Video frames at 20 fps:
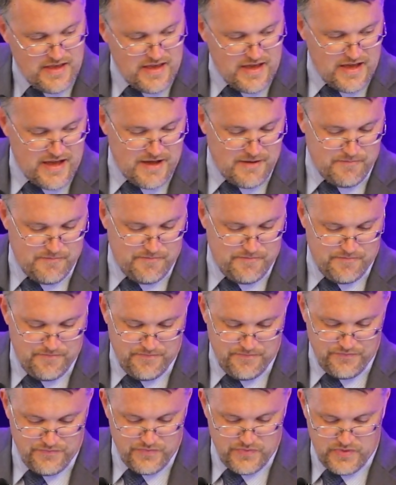
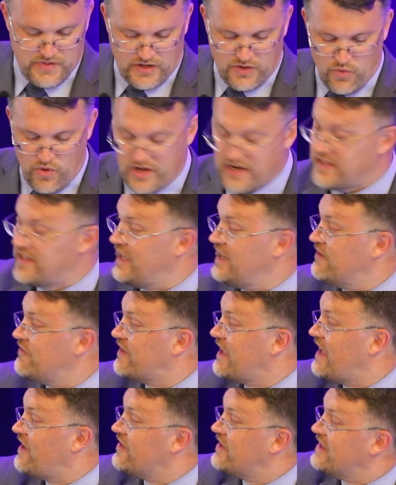The
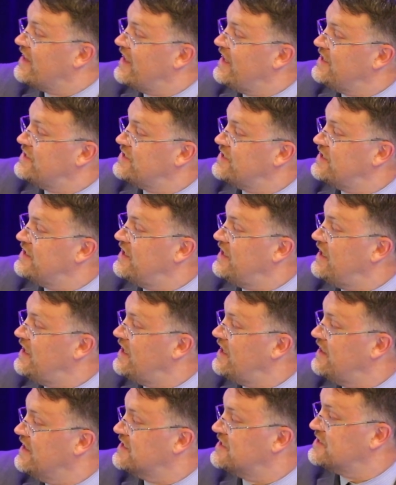quantitative calculation,
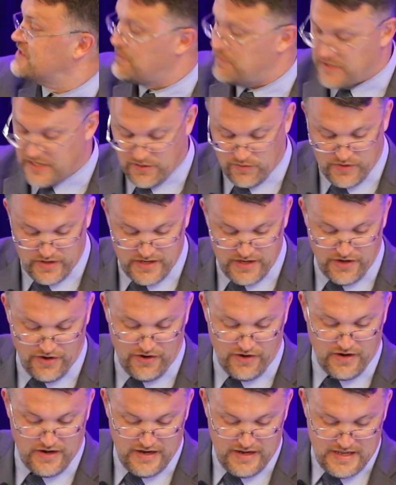this is a big one
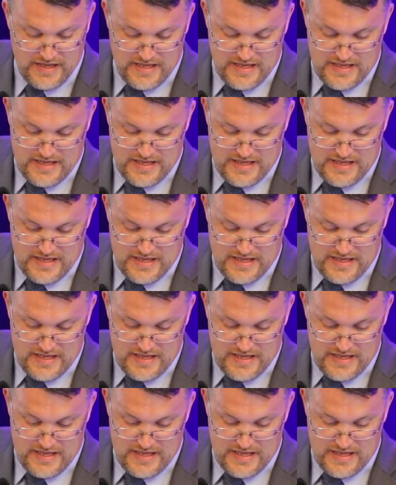here.